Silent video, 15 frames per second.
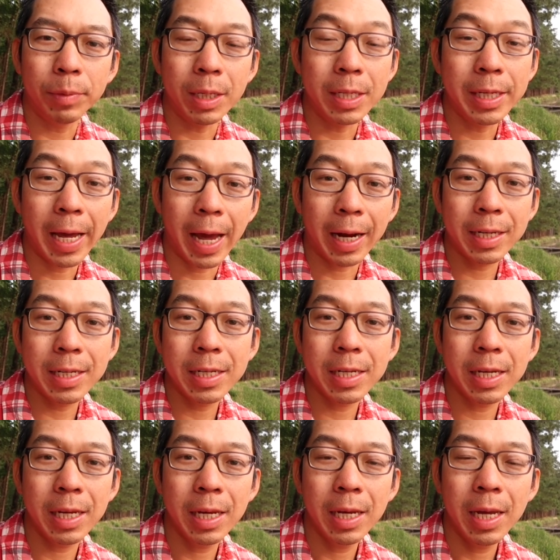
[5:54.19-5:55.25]
detect
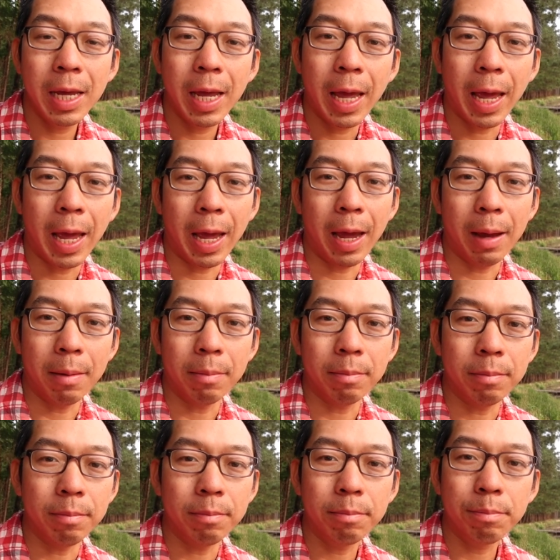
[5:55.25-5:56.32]

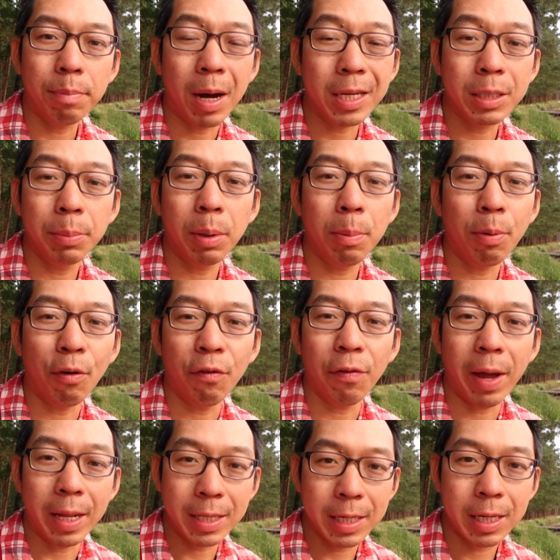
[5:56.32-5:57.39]
and possibly
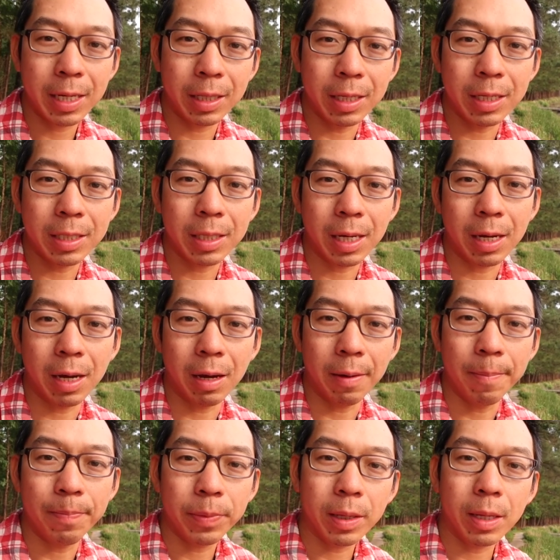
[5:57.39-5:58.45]
prevent
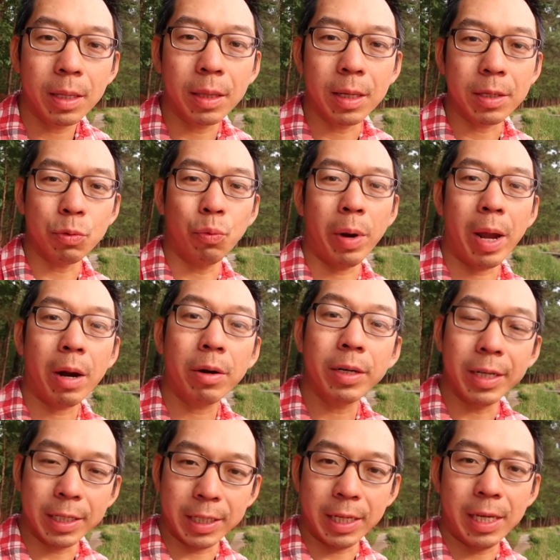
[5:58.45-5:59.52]
this rare
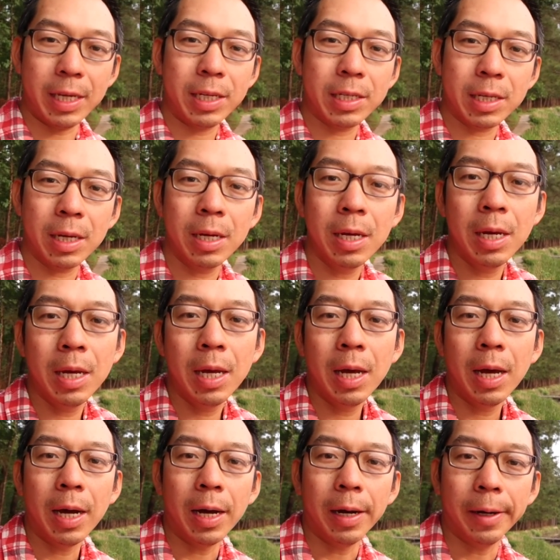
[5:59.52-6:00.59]
disease.
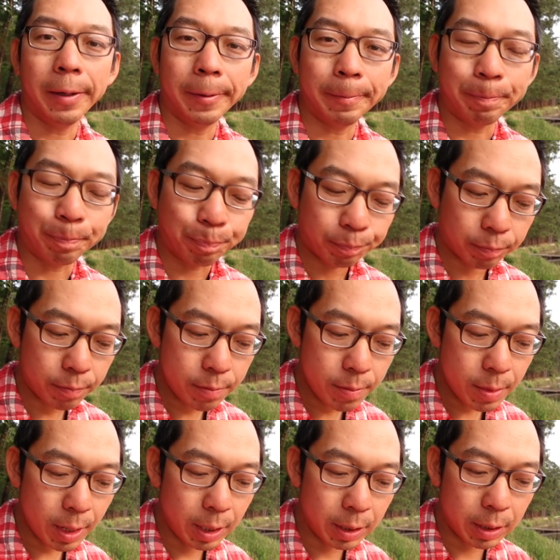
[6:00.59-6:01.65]
I
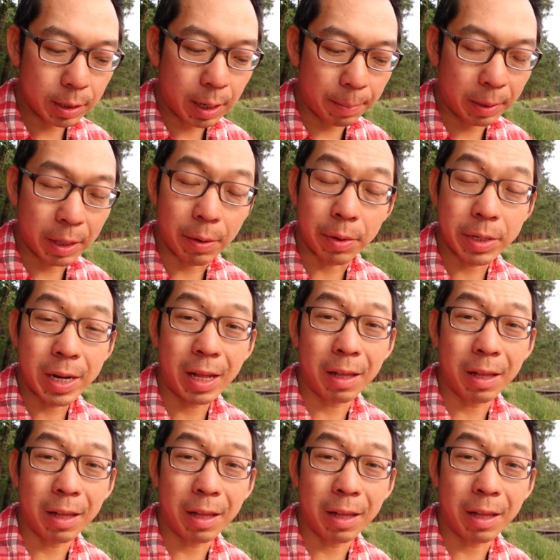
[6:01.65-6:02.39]
mean, they were